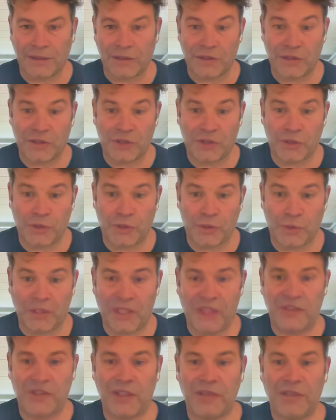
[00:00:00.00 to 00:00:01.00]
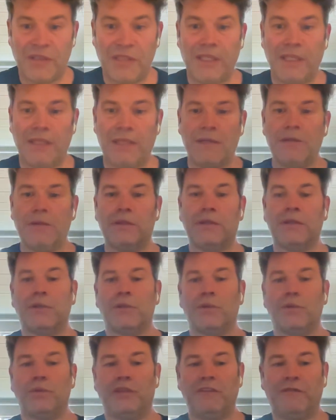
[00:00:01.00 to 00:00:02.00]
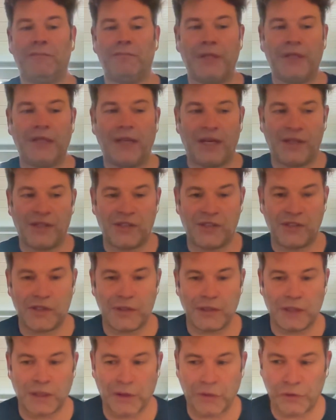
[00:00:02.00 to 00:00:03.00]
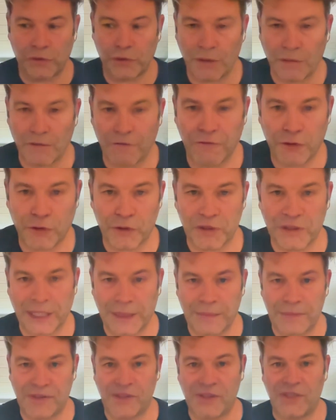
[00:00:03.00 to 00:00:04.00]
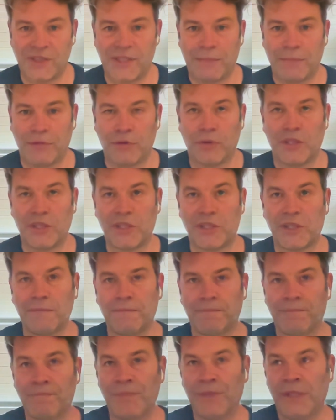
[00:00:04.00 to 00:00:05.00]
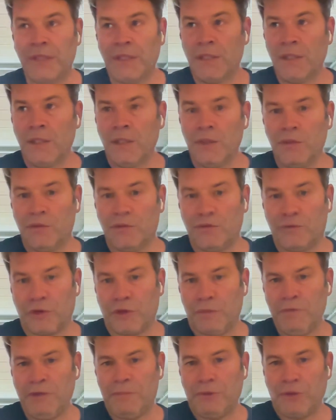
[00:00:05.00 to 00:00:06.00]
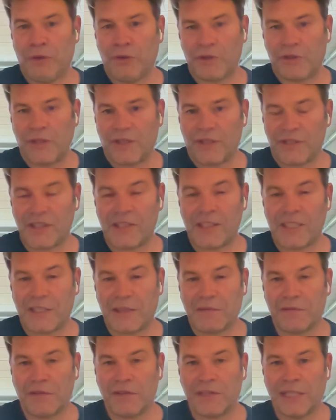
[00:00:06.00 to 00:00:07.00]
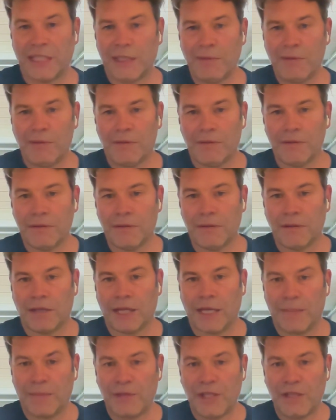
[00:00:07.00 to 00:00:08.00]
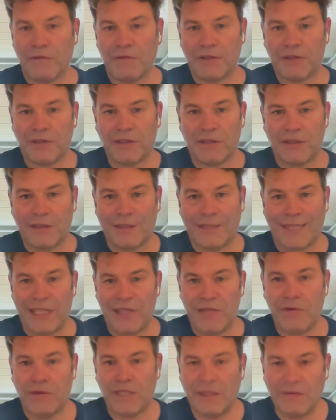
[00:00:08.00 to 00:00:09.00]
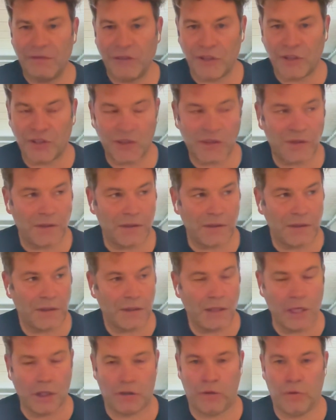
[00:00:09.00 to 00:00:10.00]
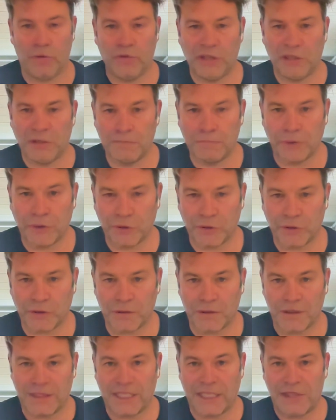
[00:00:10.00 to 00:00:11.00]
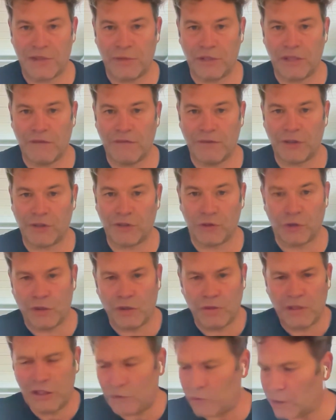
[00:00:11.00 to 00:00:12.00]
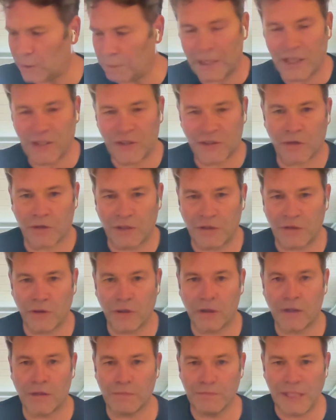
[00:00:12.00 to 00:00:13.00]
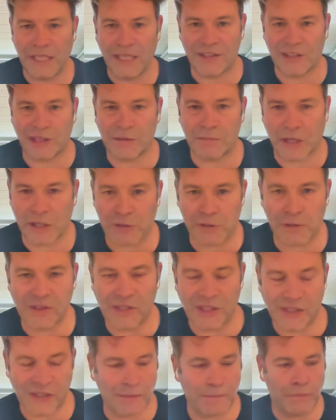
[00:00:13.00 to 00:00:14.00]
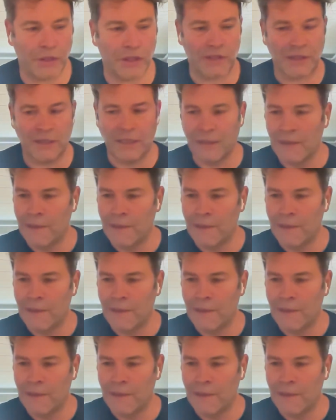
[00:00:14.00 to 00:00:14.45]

So recently, we've been asked 3 or 4 times the same question. From the broadcast side of the table, Limecraft, can you give us a content portal? Can you give us, you don't need to replace our internal media asset management system, but